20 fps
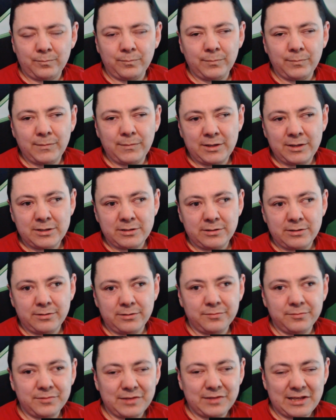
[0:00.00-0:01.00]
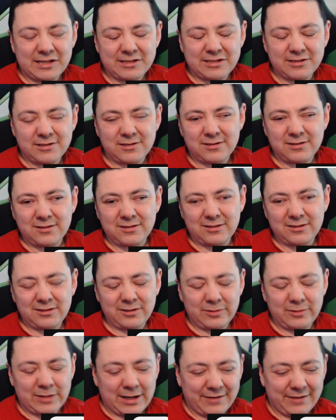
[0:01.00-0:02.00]
that
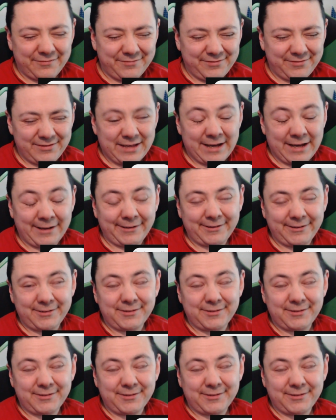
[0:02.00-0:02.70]
you have that